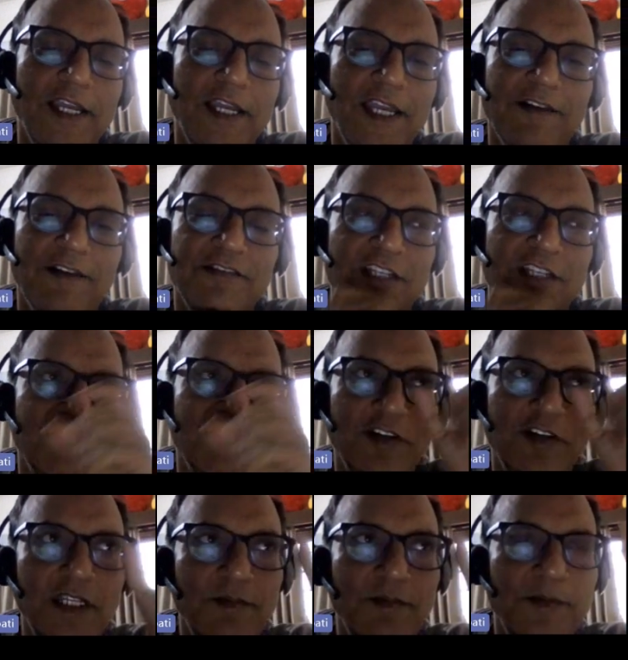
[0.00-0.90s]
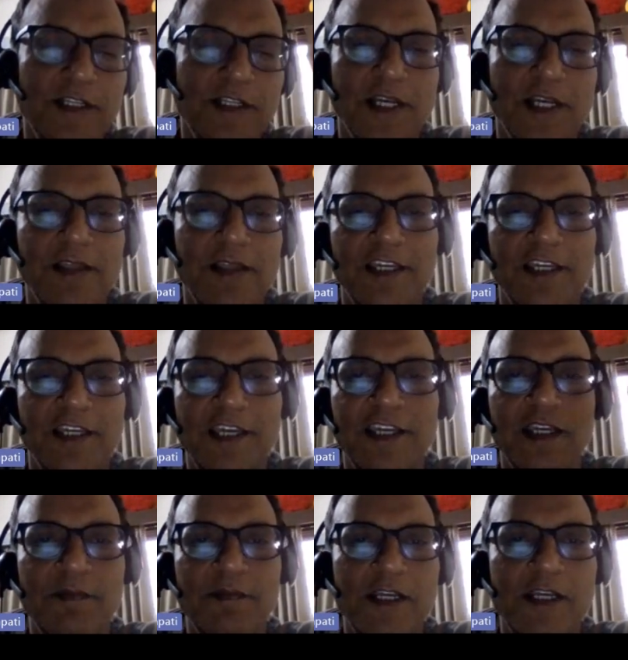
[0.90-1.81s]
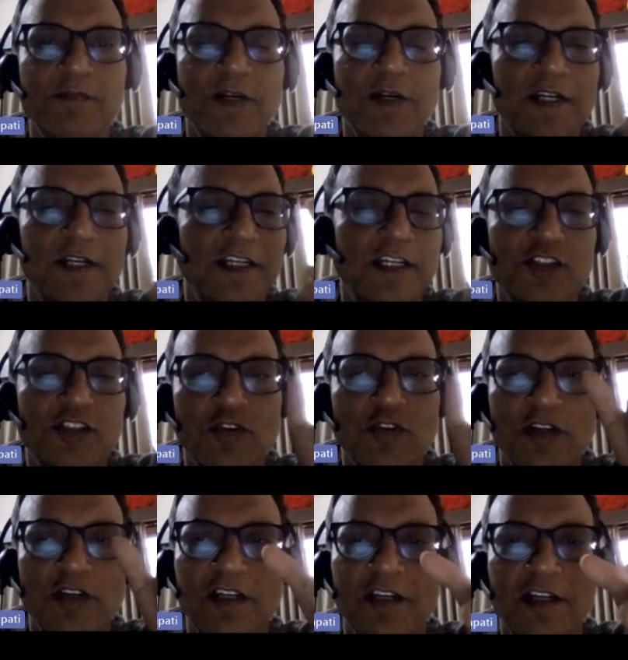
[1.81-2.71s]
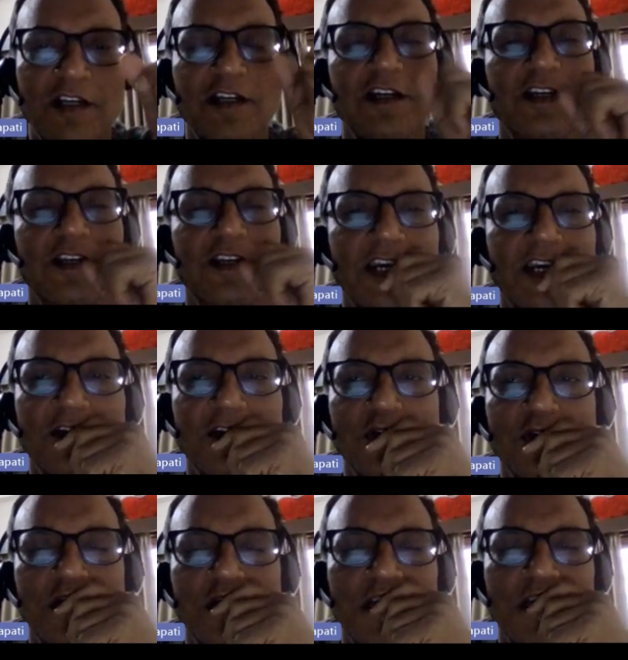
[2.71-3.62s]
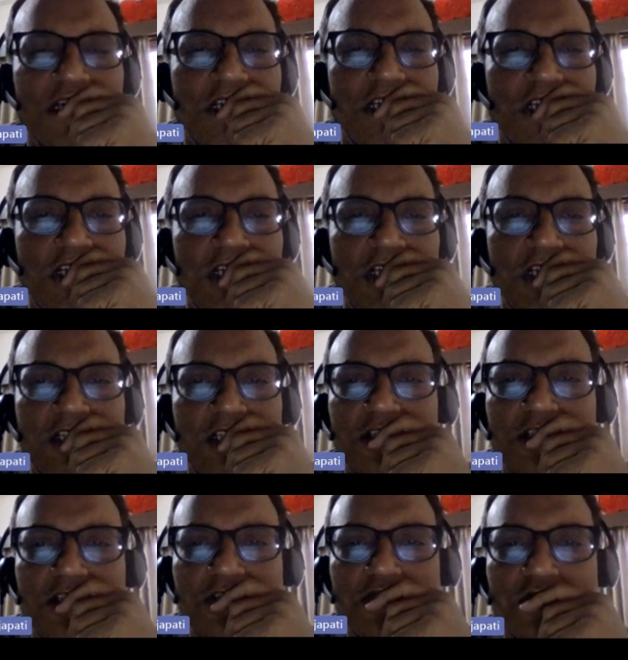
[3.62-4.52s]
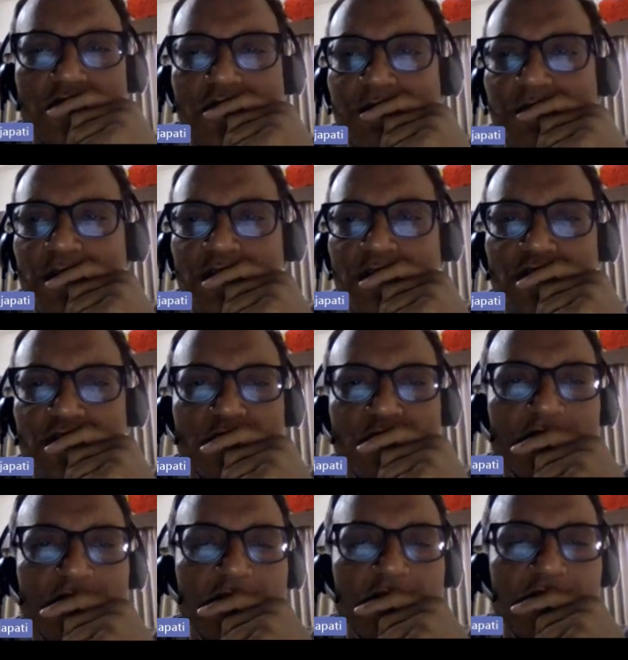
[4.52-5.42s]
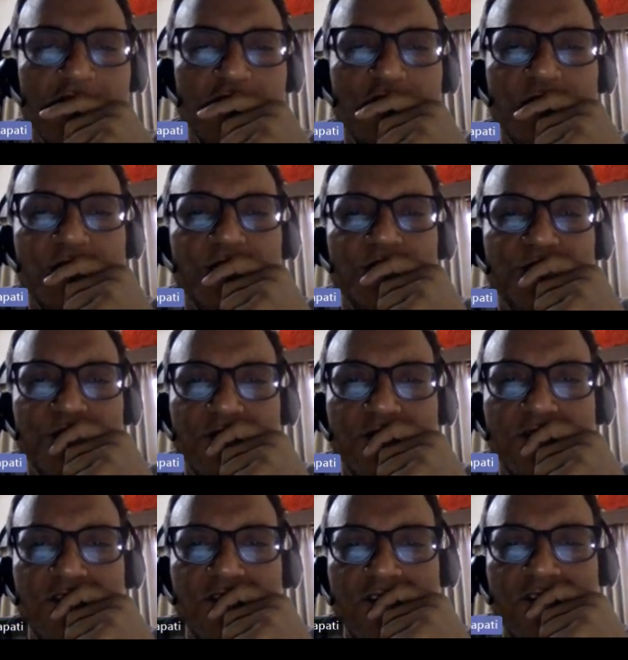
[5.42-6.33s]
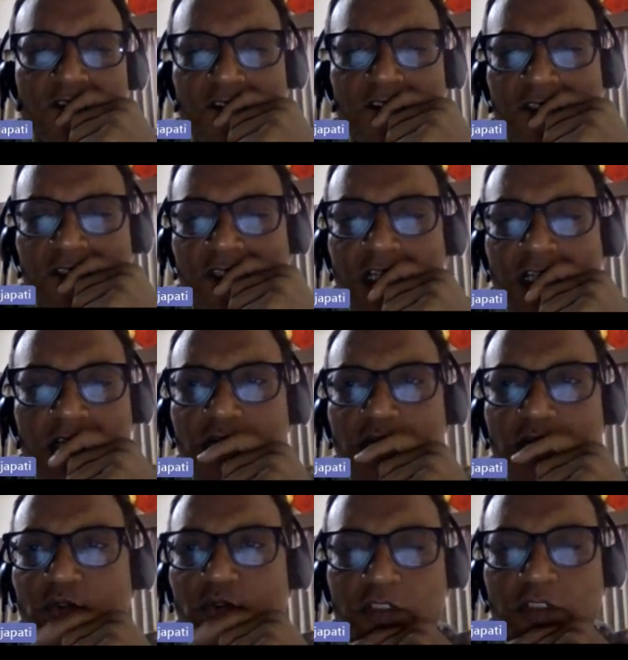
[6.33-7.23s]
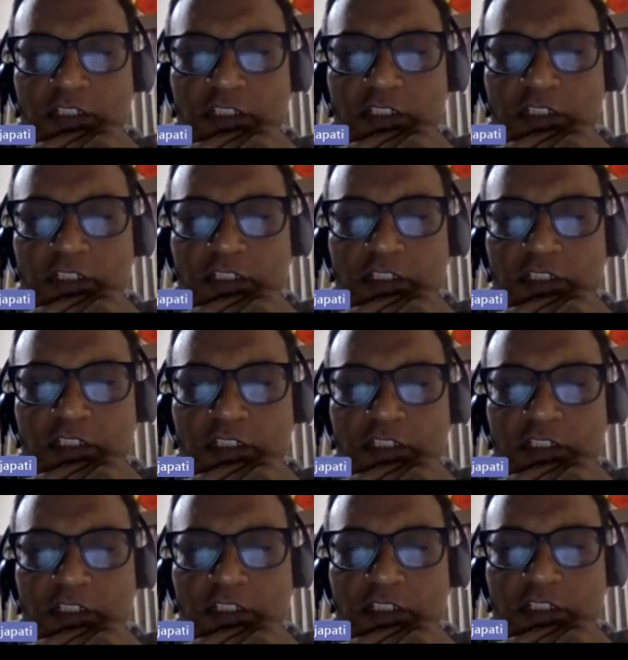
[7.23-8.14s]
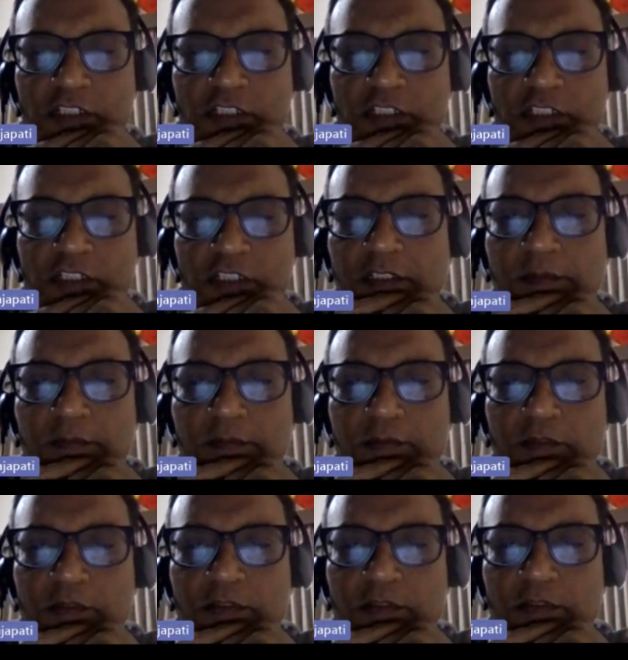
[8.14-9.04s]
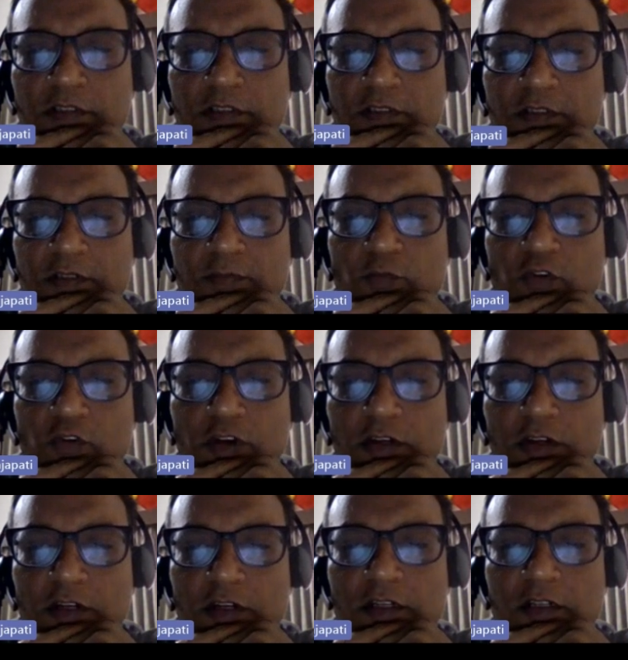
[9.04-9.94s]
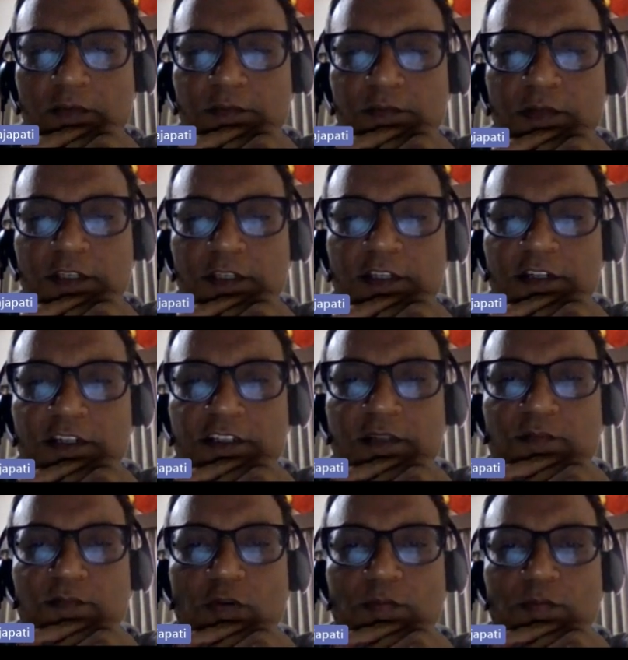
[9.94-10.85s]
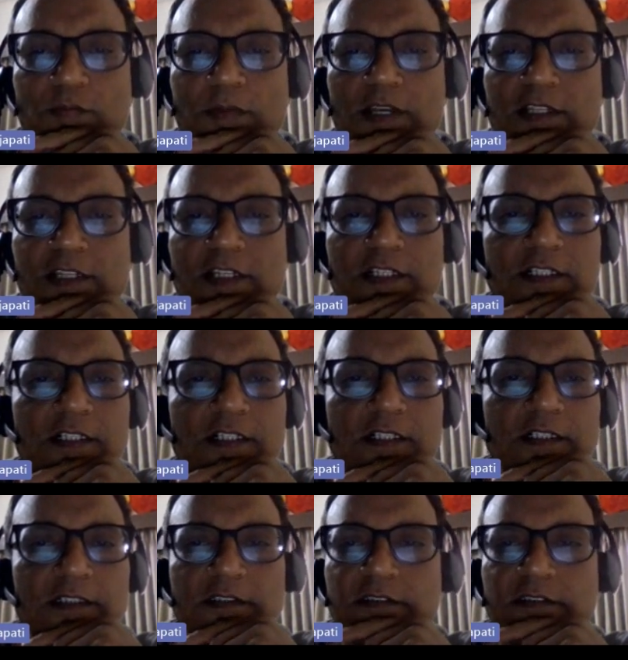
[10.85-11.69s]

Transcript: I have set one image, a cake image, but it is not render over here. So I'm not sure what the issue. Yeah, so this is some small presentation from my side.